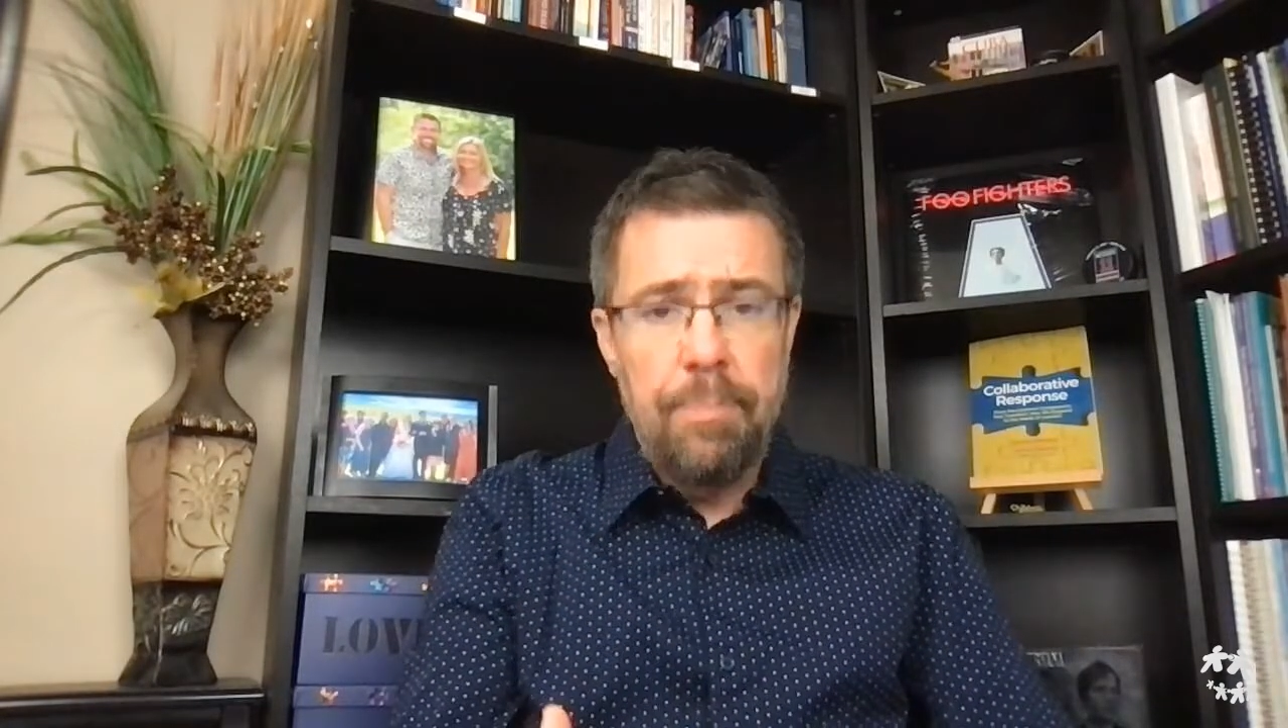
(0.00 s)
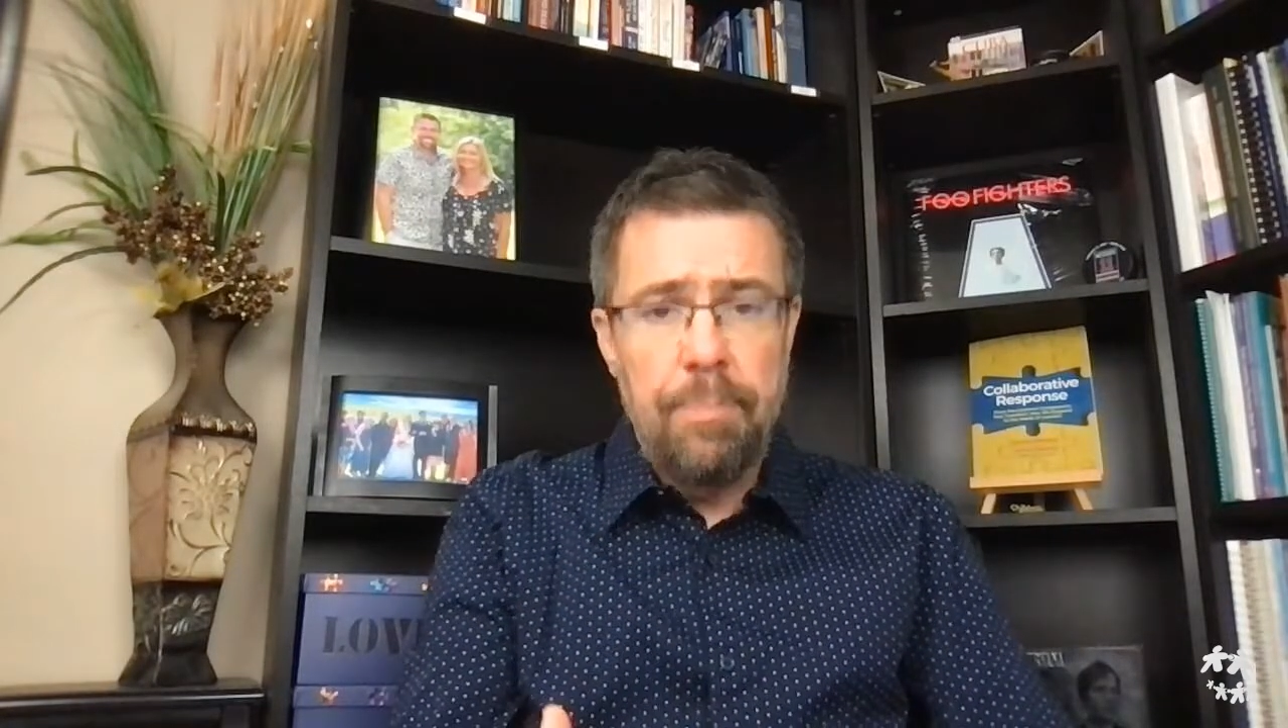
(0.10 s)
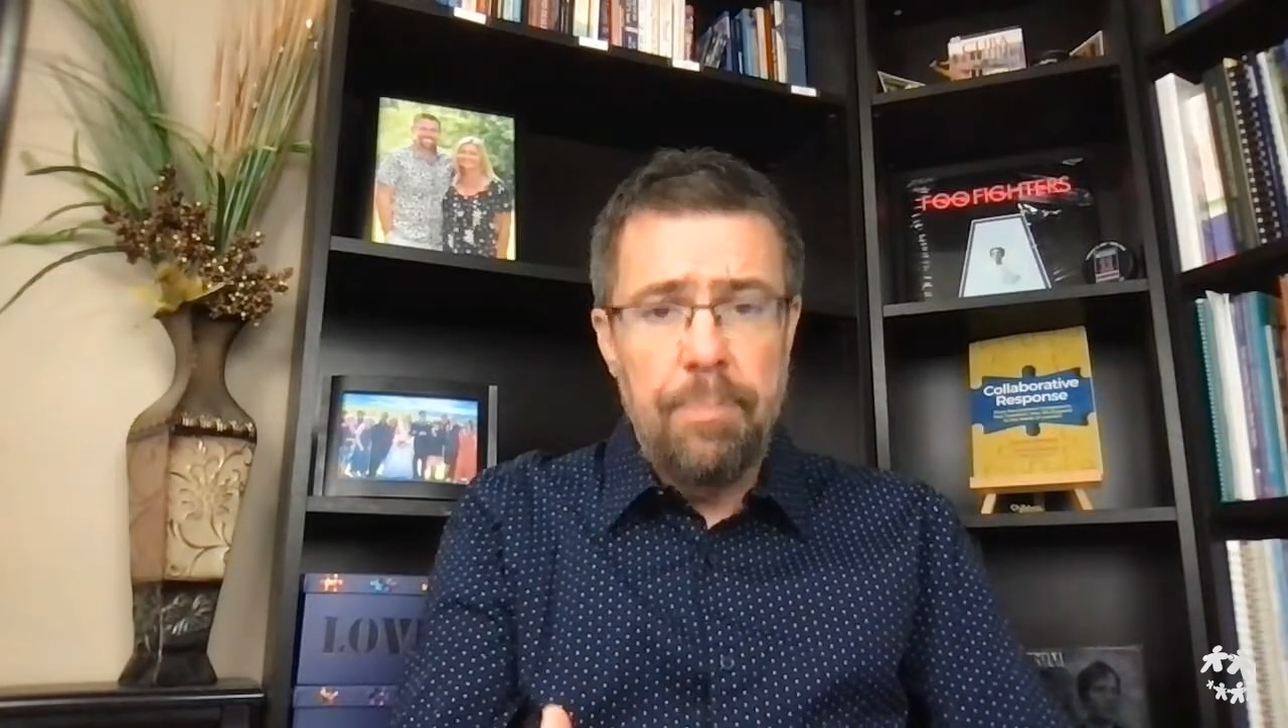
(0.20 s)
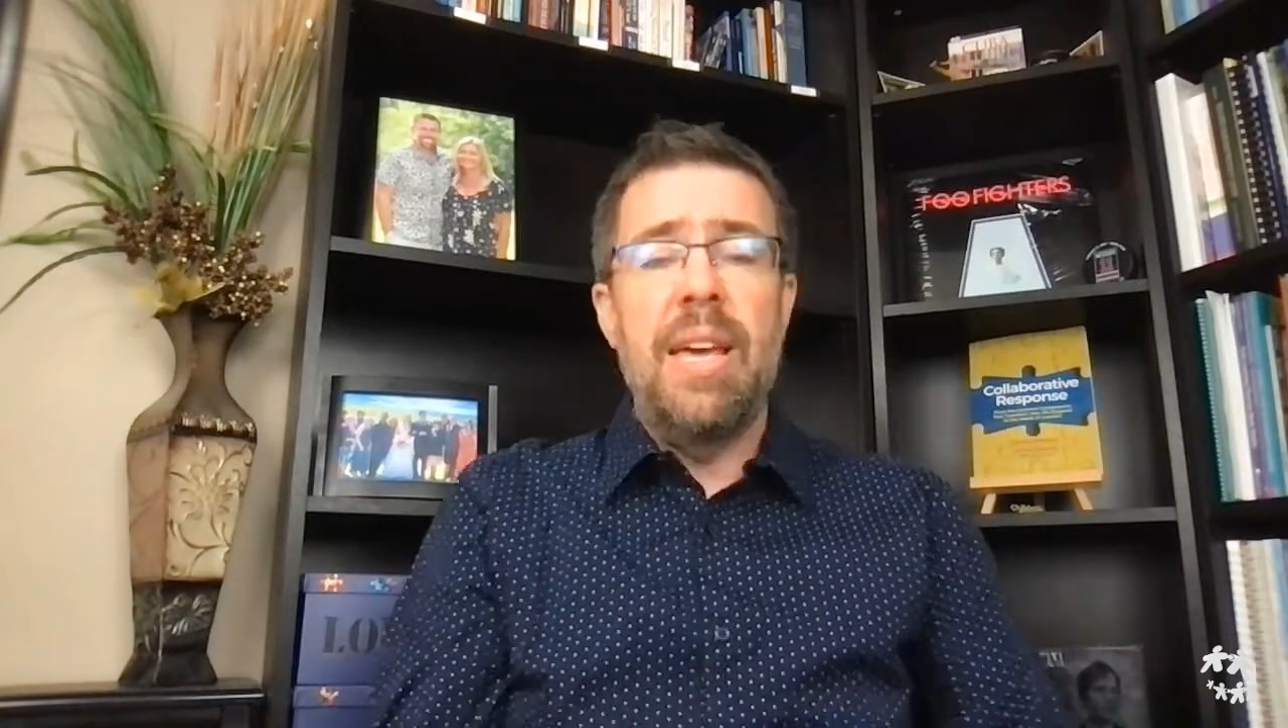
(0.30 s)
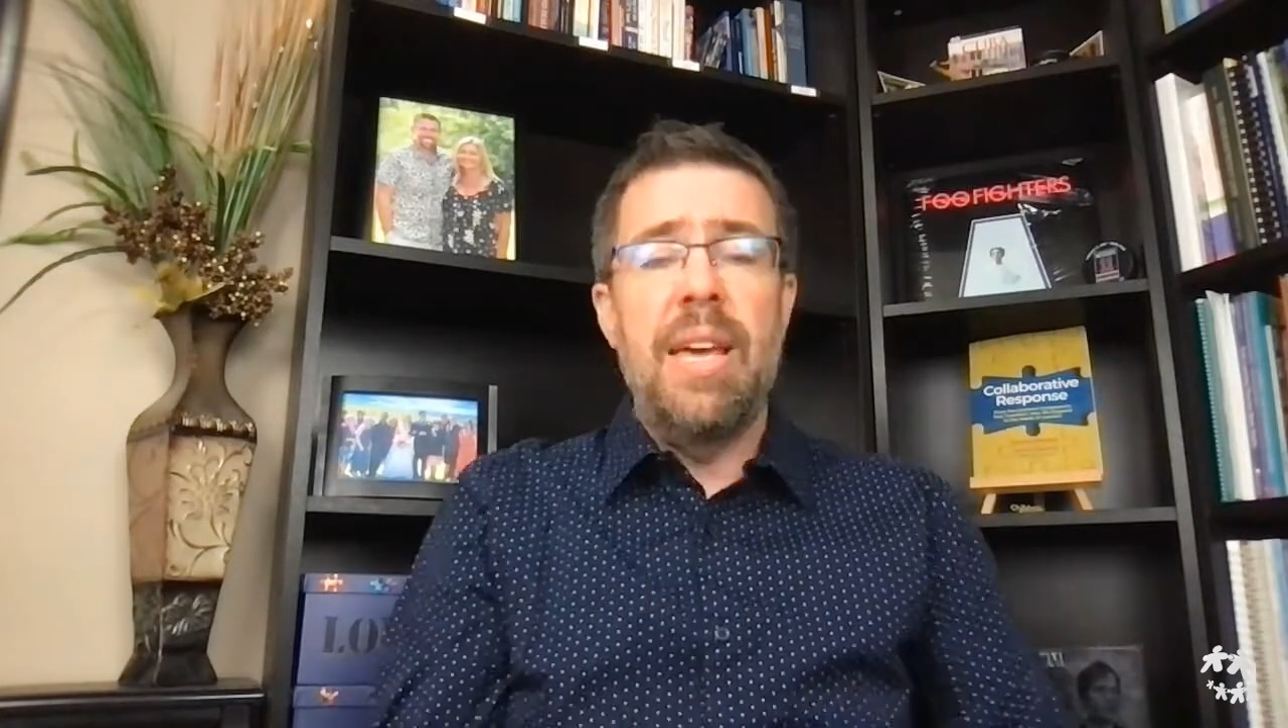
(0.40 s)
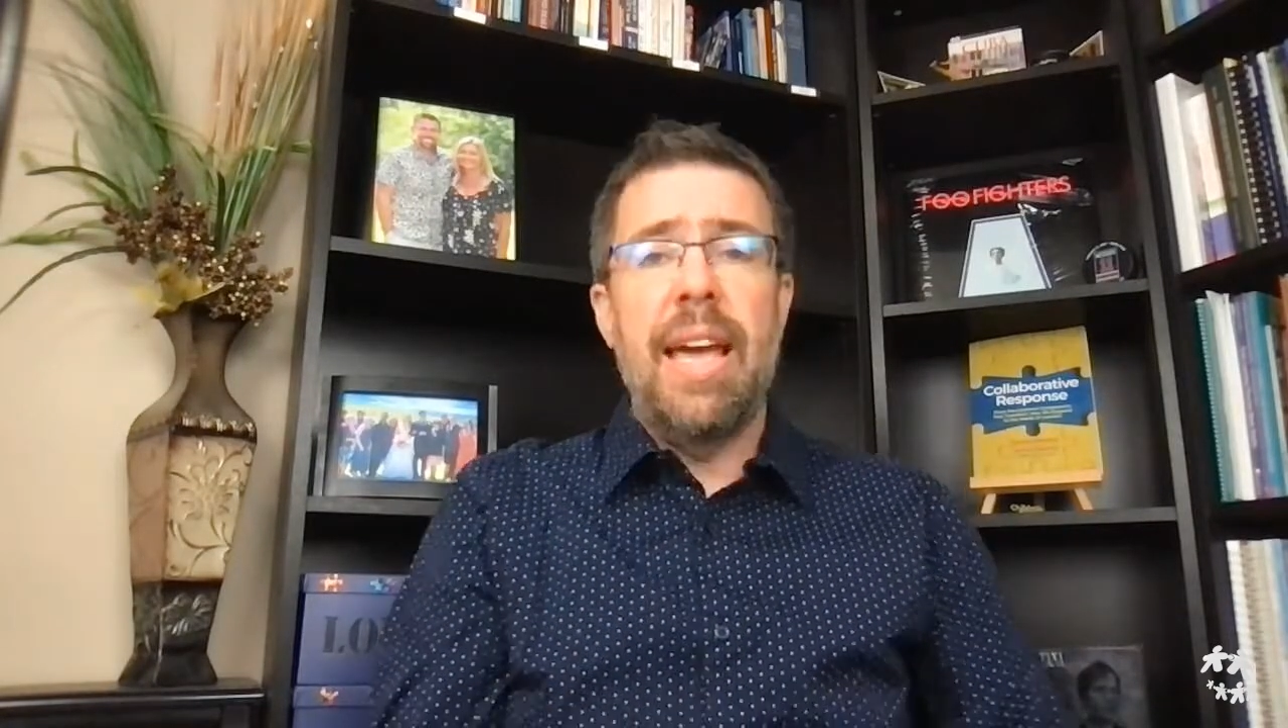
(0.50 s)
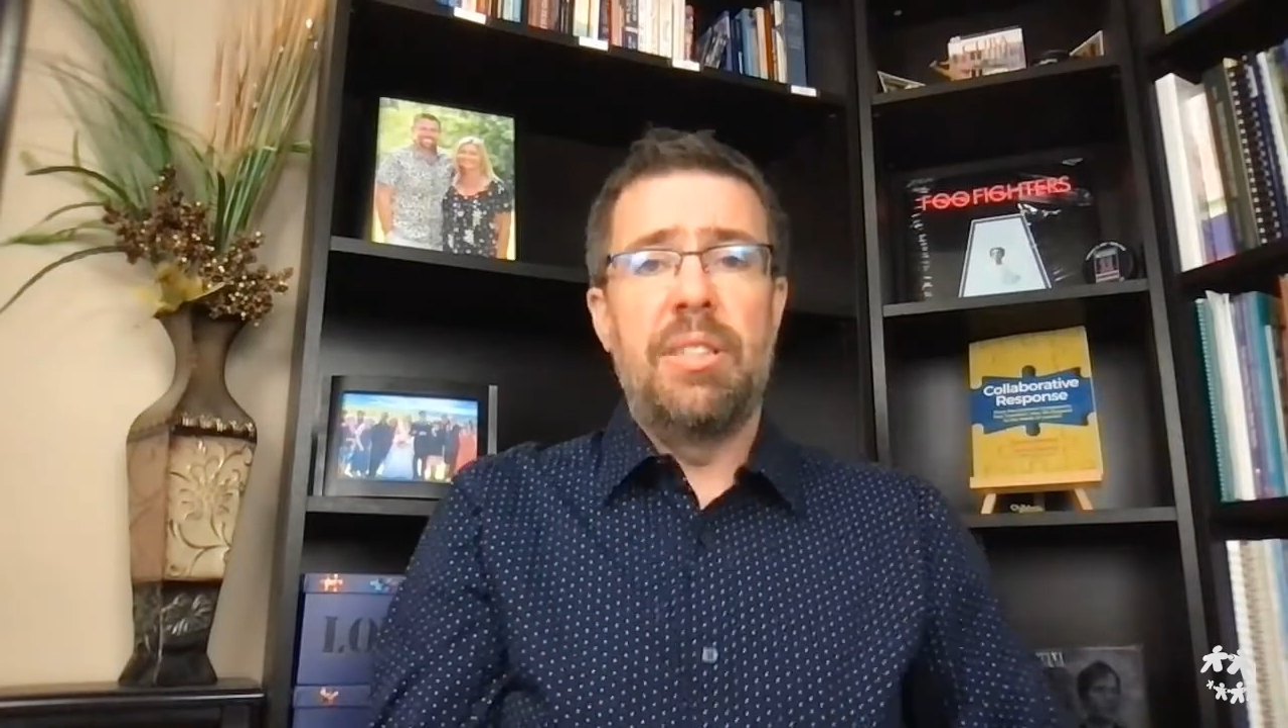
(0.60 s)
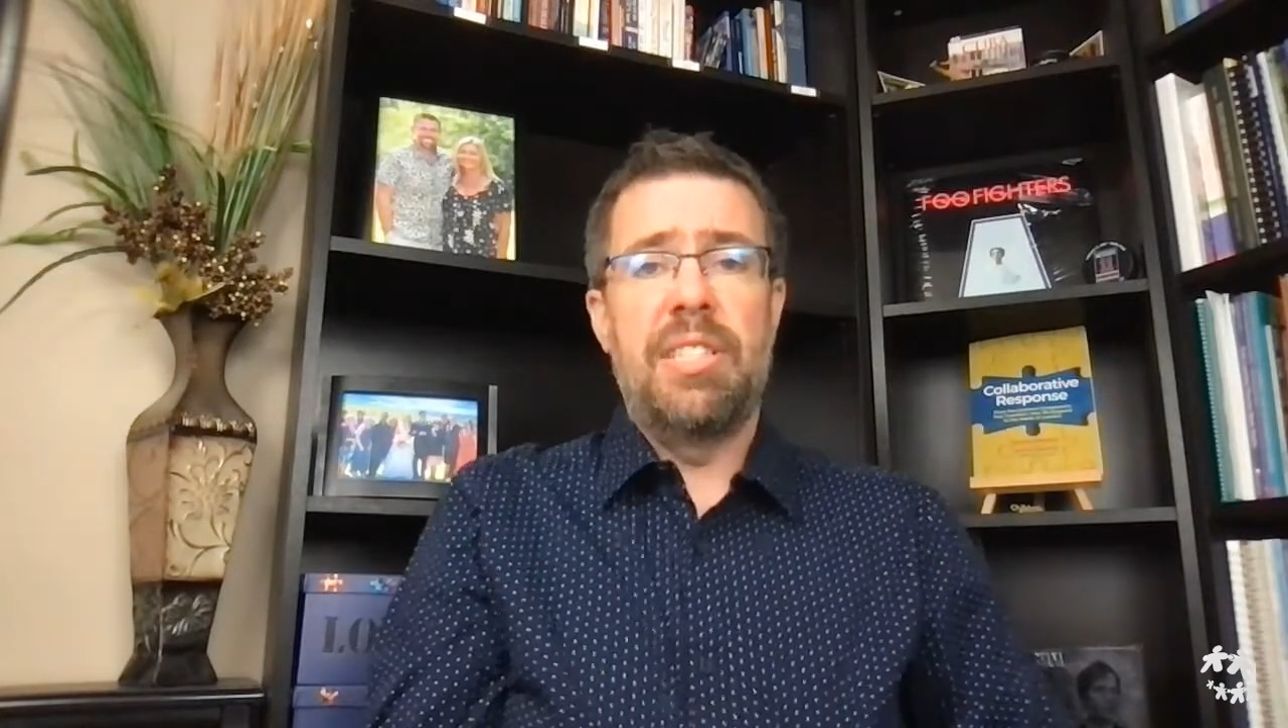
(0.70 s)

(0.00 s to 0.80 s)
Being able